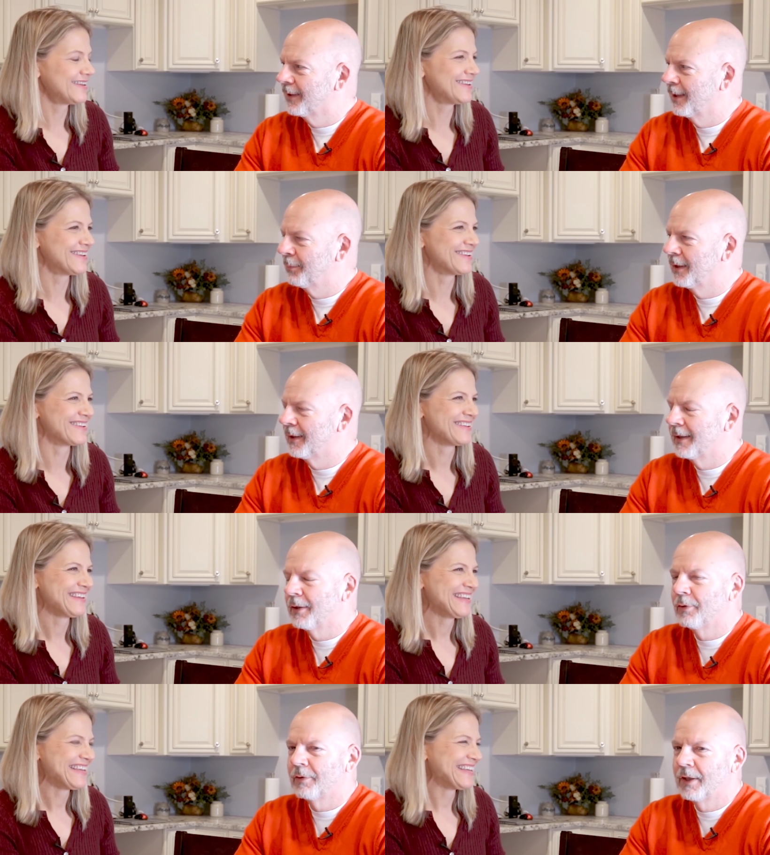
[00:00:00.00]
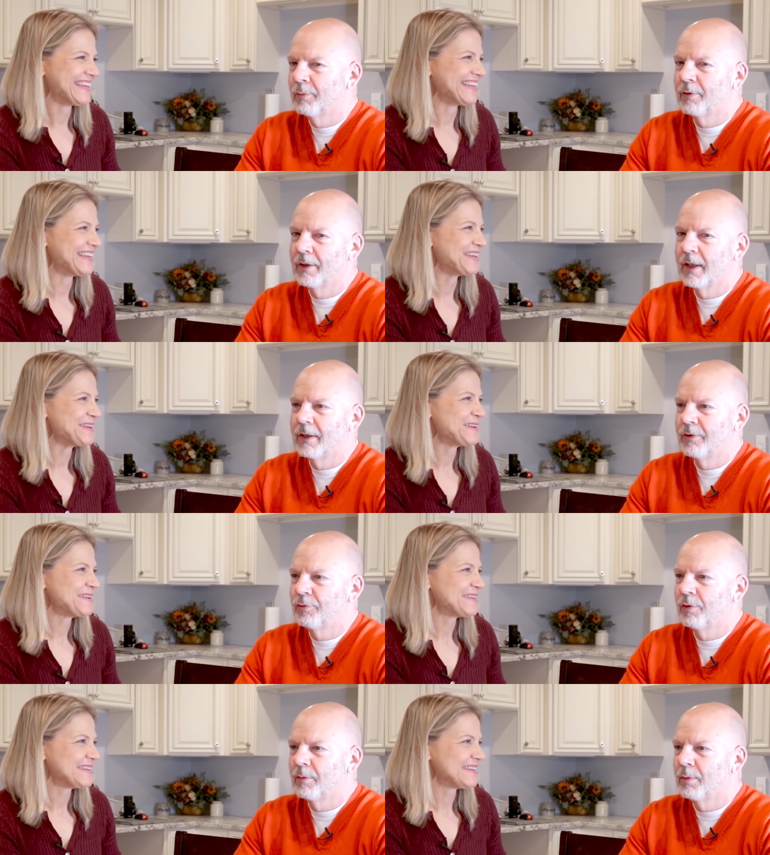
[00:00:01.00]
Speaker 1: I mean, they were not
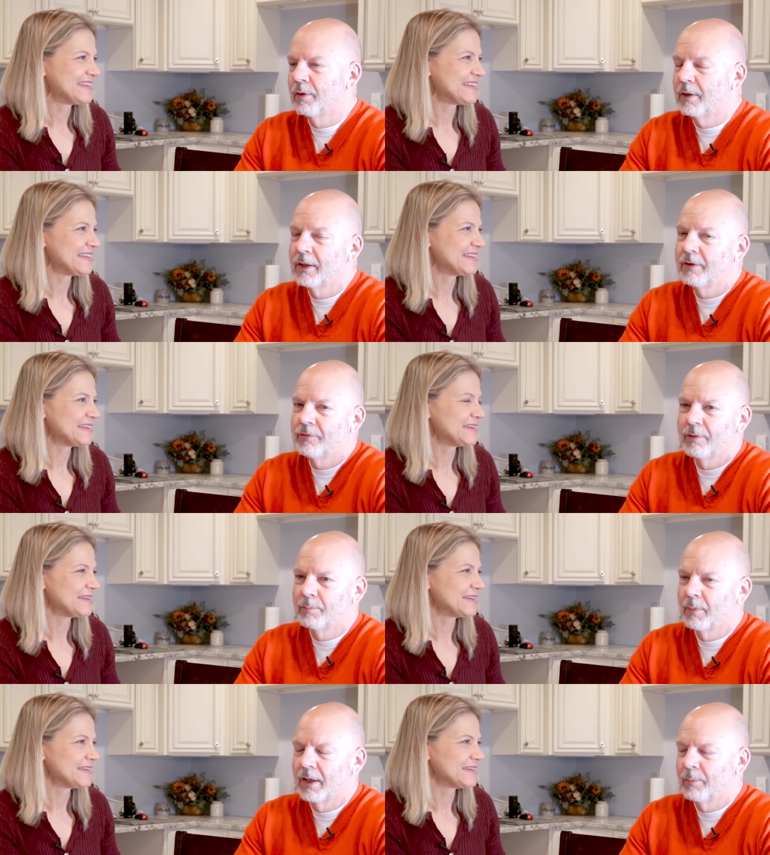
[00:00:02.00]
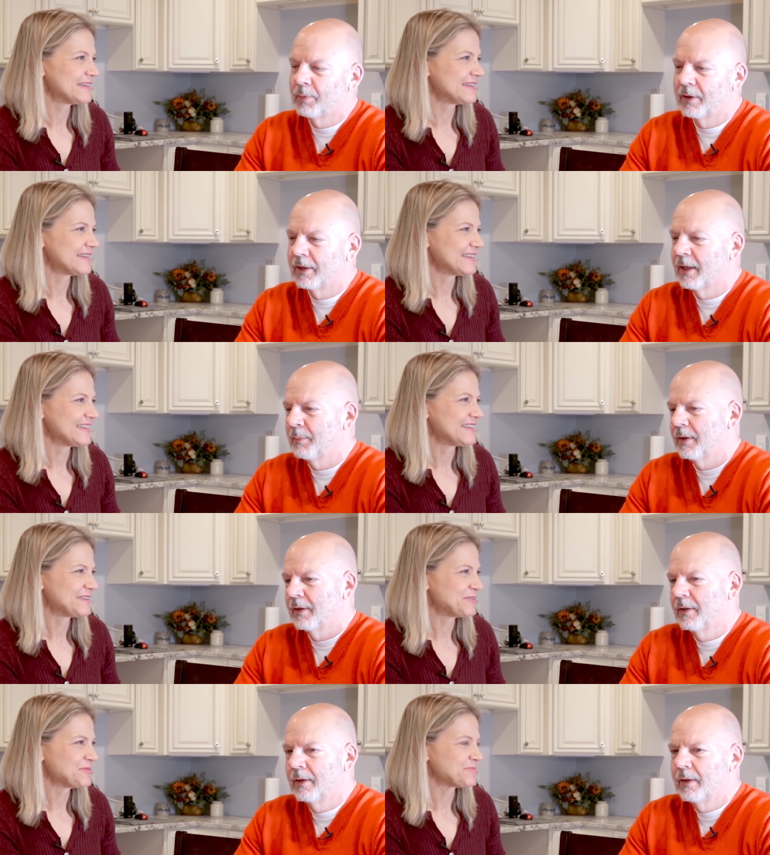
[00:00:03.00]
enjoyable, at least in my opinion. I mean,
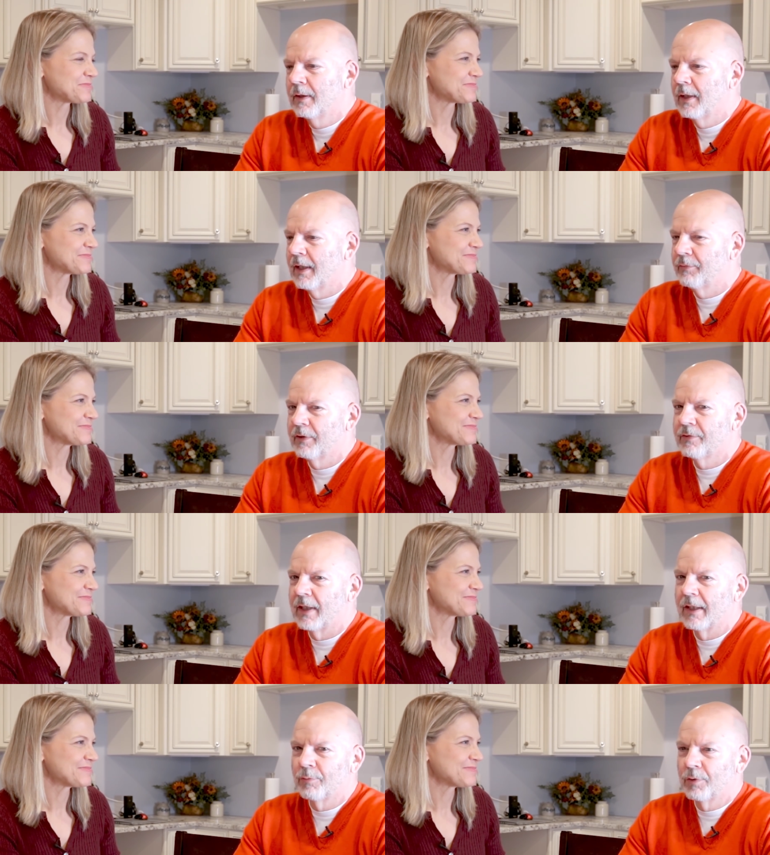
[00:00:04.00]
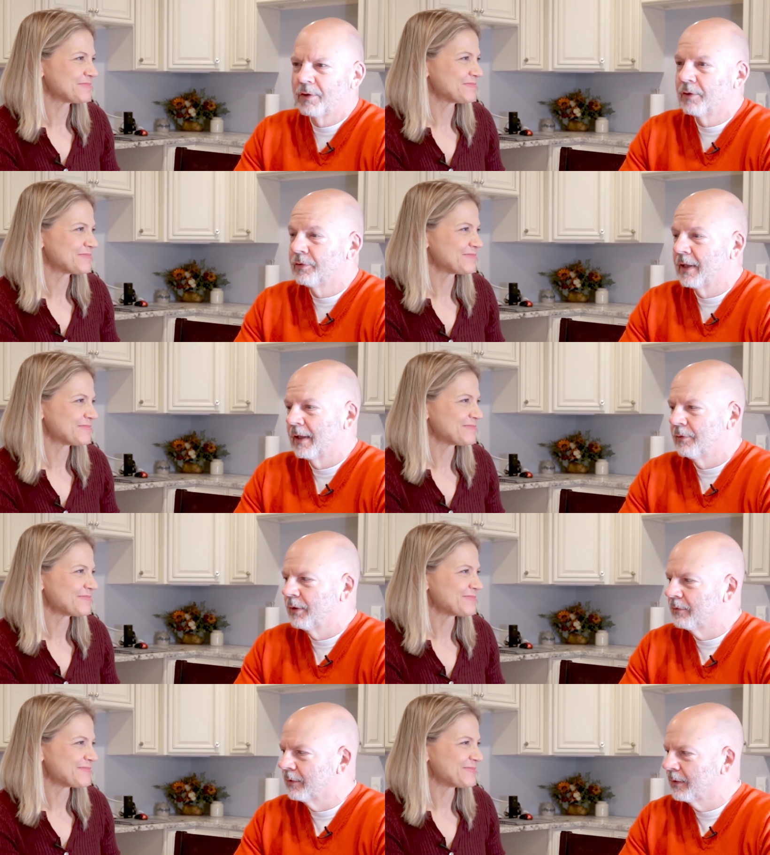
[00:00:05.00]
having a salad with no salad
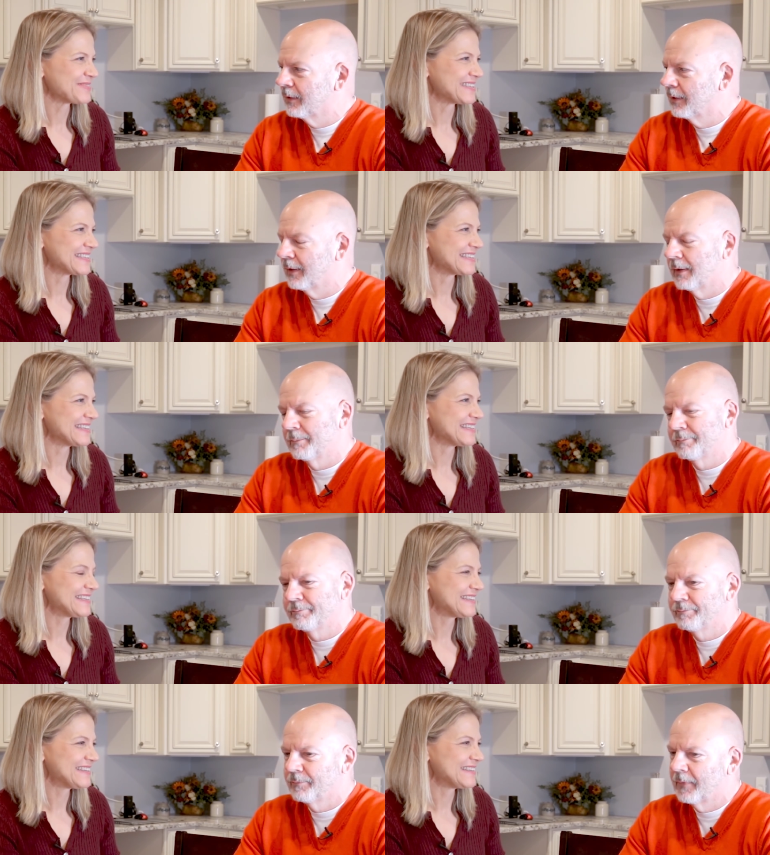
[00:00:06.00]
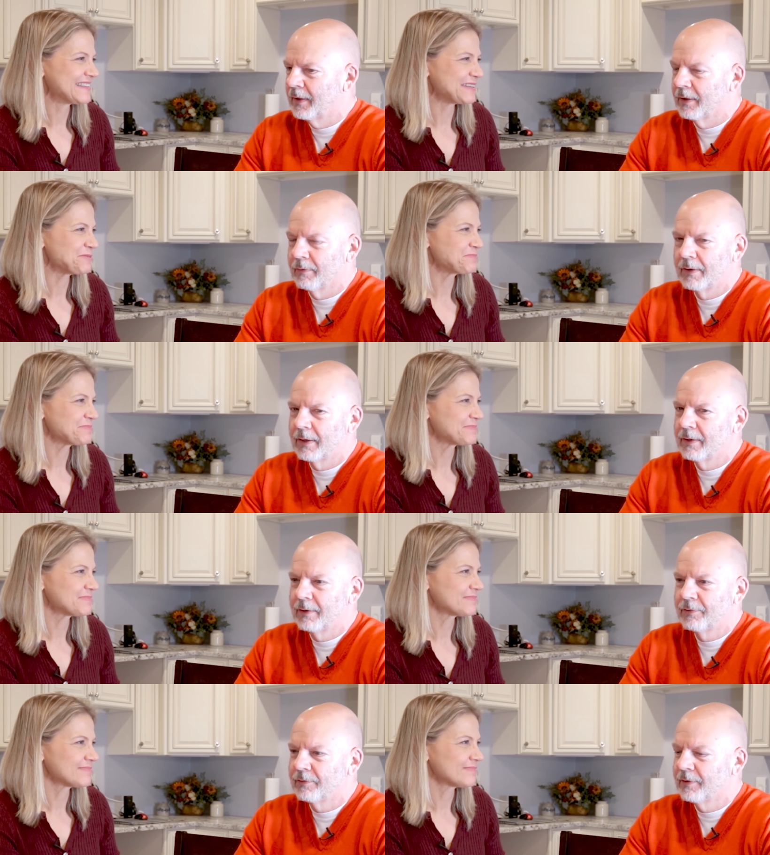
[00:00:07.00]
dressing, You know, it
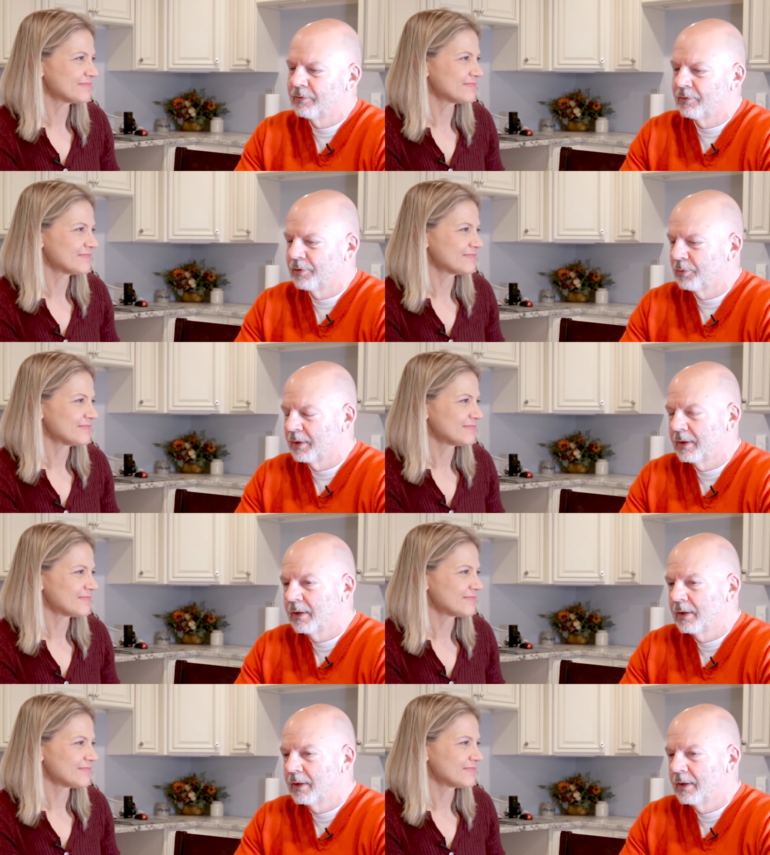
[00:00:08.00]
just doesn't do it.